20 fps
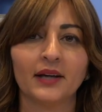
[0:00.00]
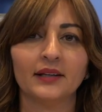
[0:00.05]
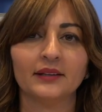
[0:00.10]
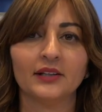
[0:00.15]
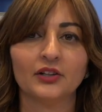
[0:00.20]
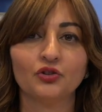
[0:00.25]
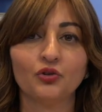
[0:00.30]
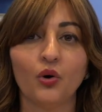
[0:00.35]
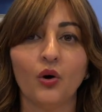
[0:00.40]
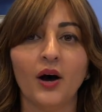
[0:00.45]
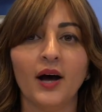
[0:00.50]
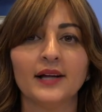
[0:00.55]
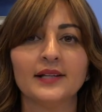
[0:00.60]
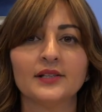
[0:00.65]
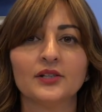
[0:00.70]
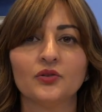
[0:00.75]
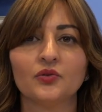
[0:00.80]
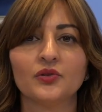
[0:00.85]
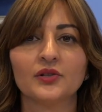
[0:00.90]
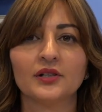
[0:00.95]
the Torah
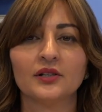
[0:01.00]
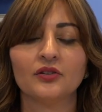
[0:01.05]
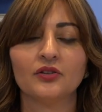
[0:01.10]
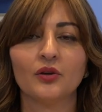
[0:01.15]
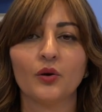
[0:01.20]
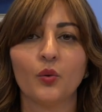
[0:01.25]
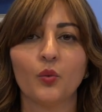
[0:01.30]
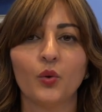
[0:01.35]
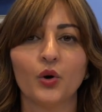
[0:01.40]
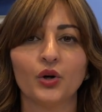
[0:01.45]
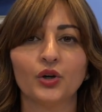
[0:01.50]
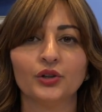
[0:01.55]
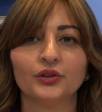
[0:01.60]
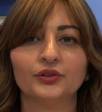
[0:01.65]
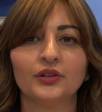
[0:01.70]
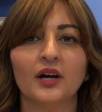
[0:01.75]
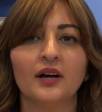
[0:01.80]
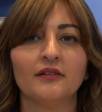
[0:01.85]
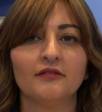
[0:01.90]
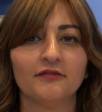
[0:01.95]
is using the
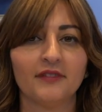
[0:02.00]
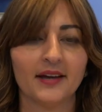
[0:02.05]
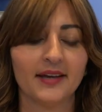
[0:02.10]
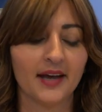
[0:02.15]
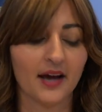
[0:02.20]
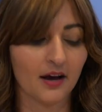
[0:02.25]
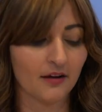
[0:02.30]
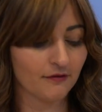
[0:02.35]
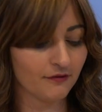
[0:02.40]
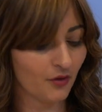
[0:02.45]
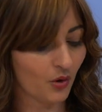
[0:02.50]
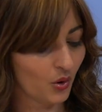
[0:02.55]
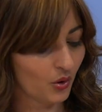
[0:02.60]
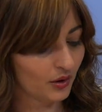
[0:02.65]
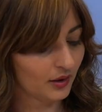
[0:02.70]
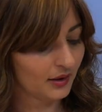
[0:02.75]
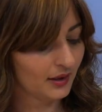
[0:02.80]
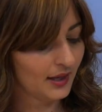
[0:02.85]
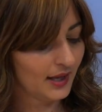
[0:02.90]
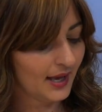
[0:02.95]
word
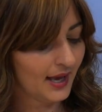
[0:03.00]
Vayavor,